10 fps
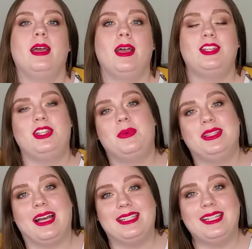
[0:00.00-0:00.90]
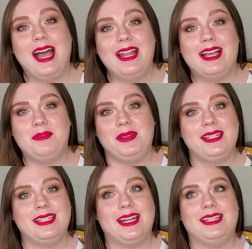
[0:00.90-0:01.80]
So with that said, that
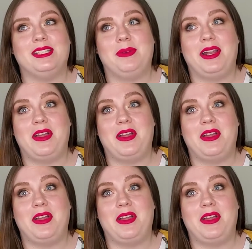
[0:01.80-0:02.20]
means that I spent